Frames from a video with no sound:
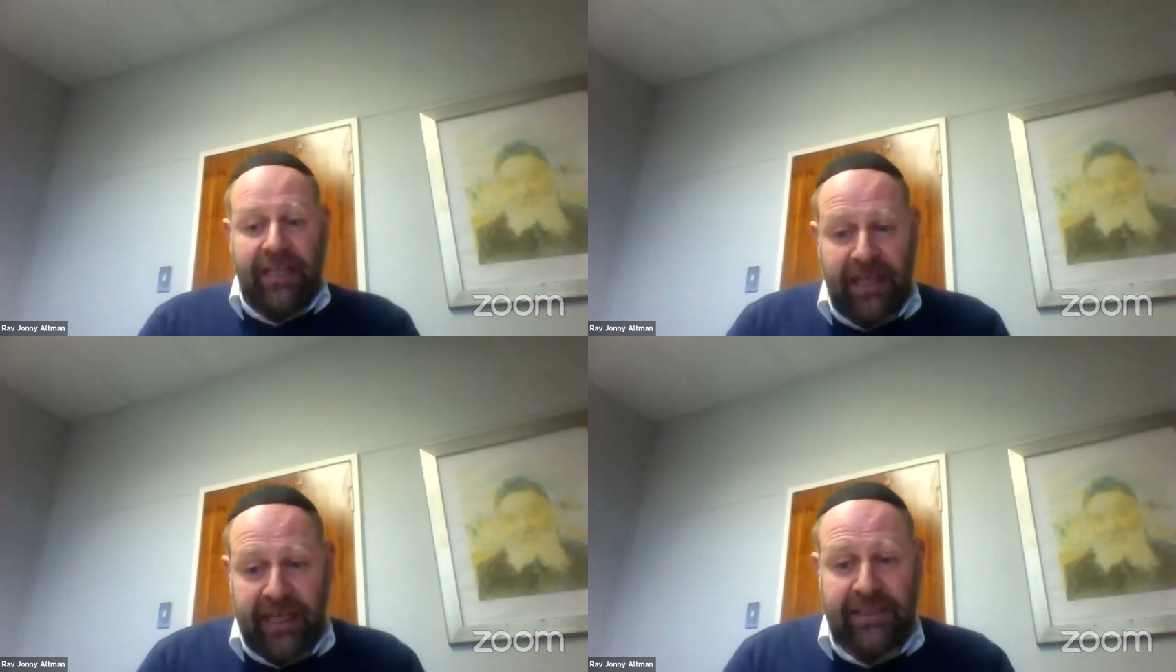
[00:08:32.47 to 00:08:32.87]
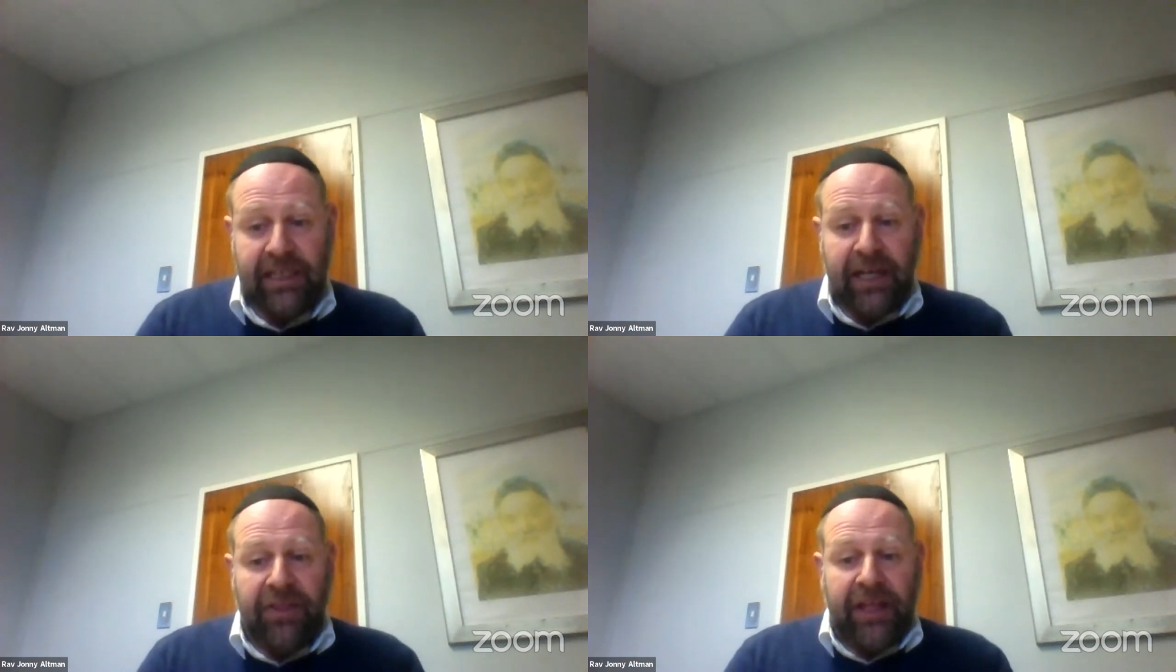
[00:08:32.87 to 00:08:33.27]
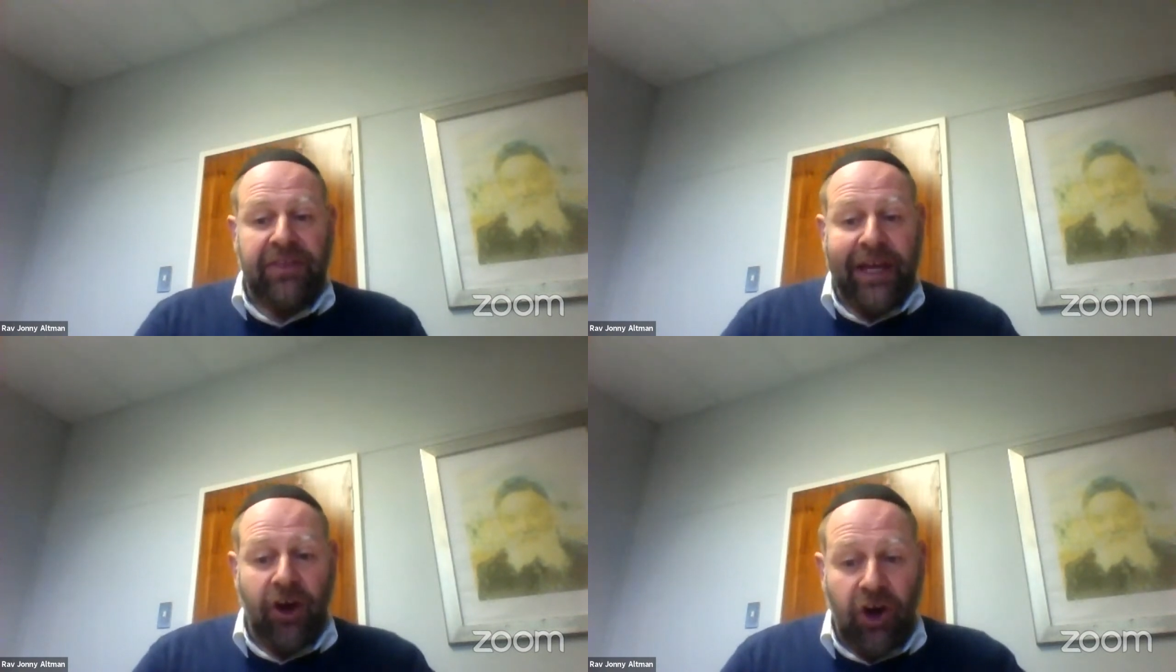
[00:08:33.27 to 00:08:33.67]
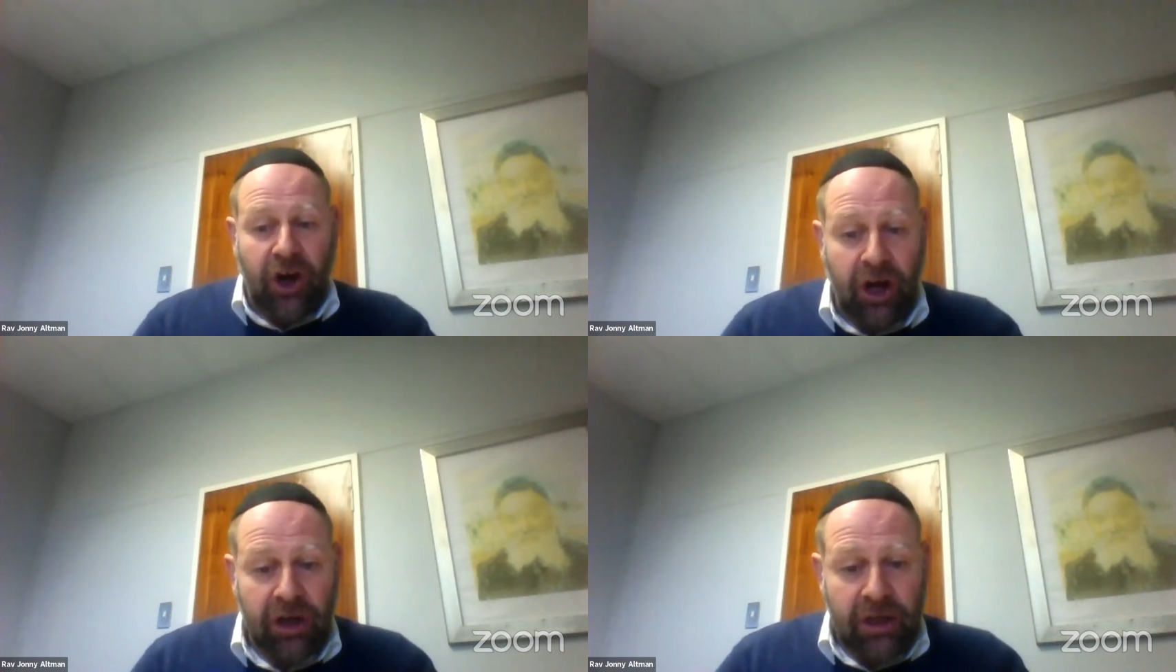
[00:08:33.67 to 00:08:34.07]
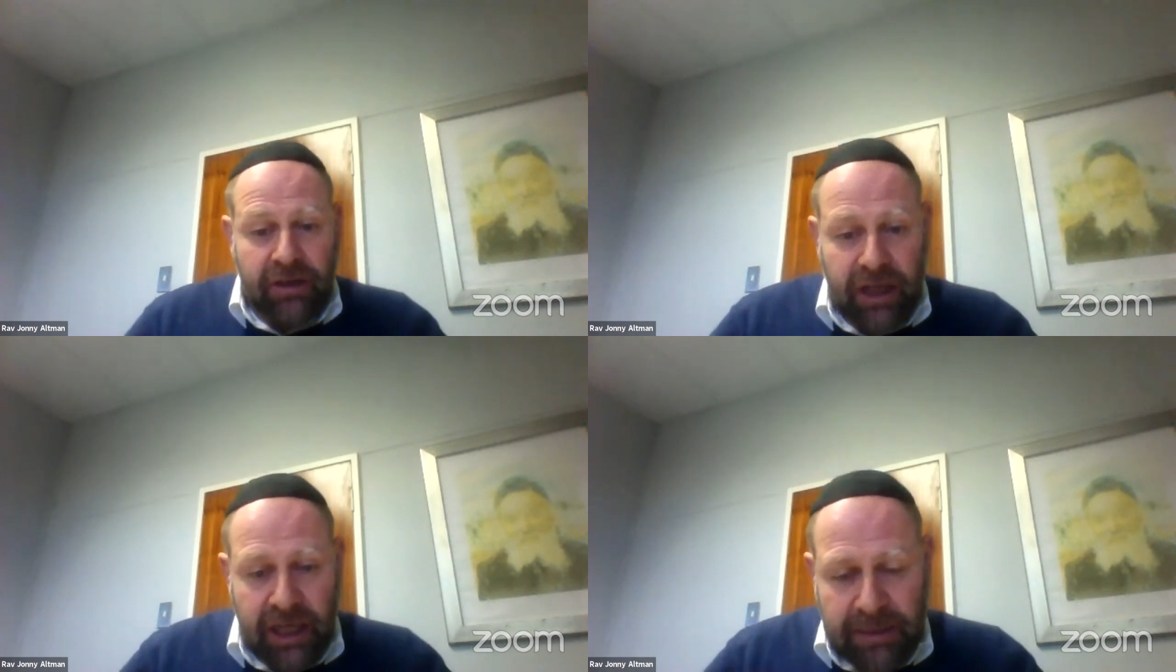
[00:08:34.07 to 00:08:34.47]
has, that they are
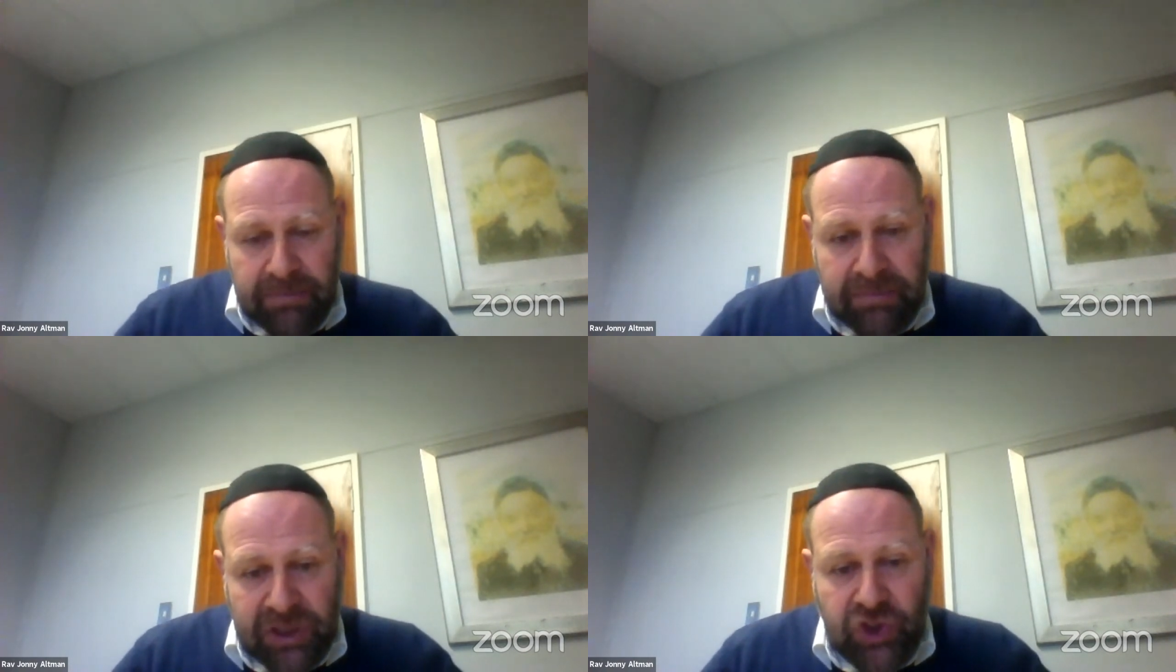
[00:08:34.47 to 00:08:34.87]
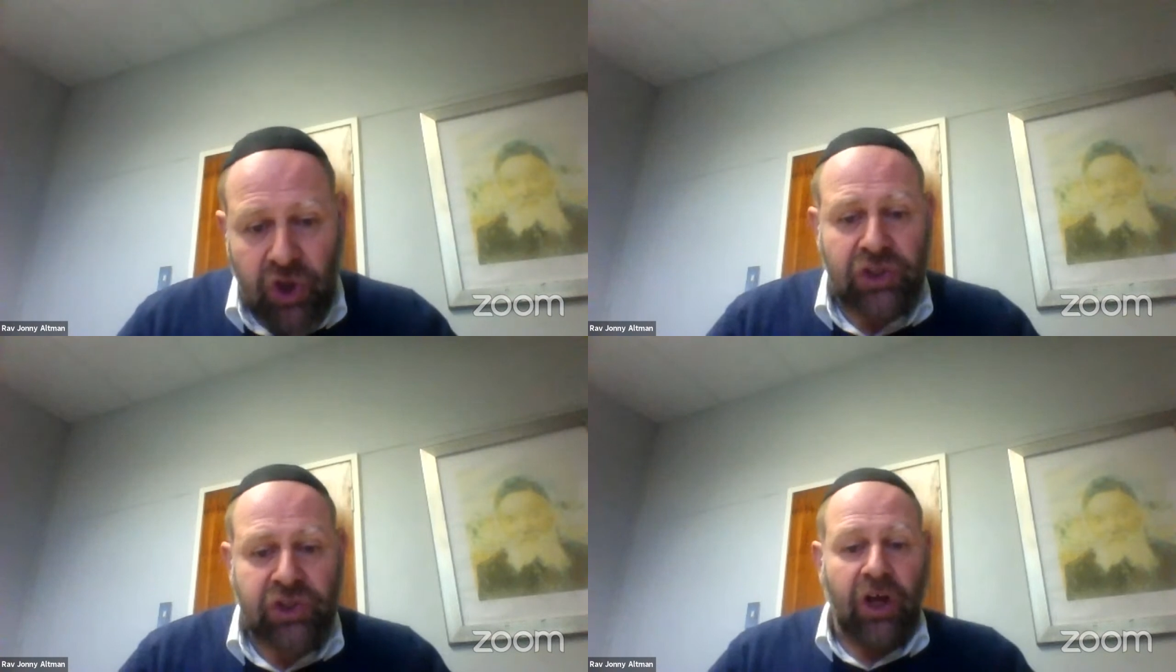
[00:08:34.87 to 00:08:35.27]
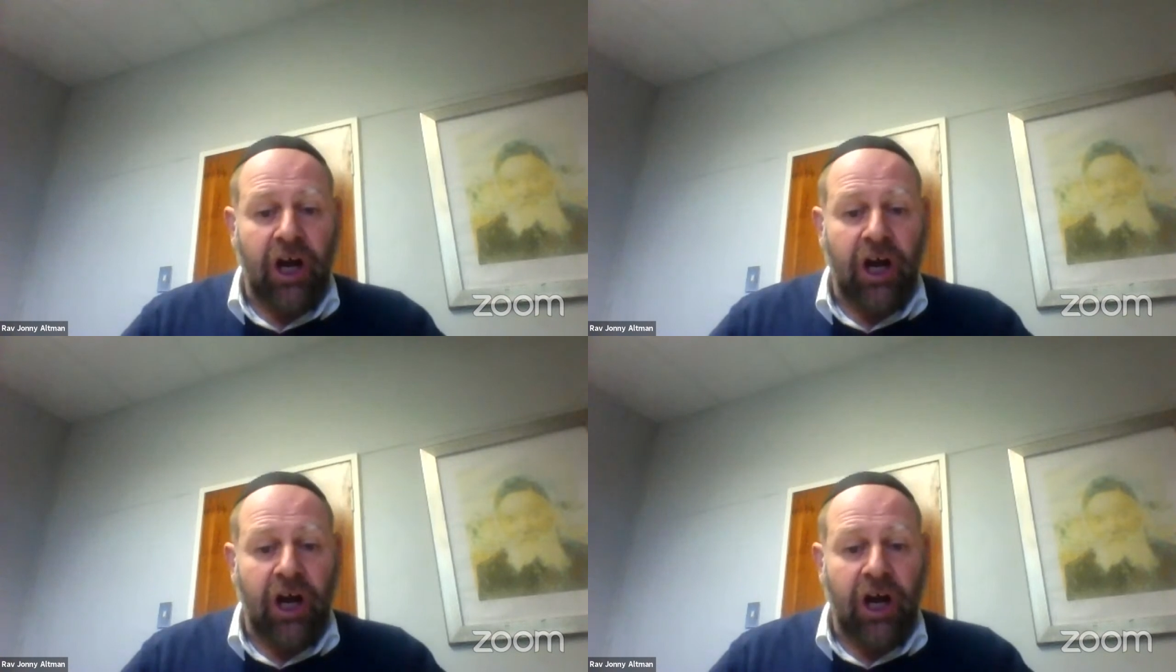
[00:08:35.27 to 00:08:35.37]
midot